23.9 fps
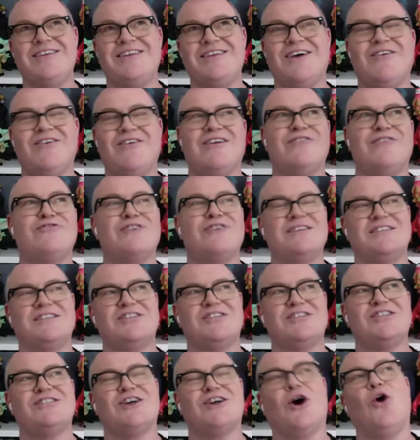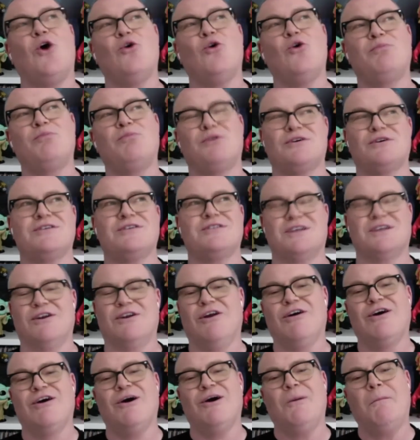I've transitioned to old person Lancome.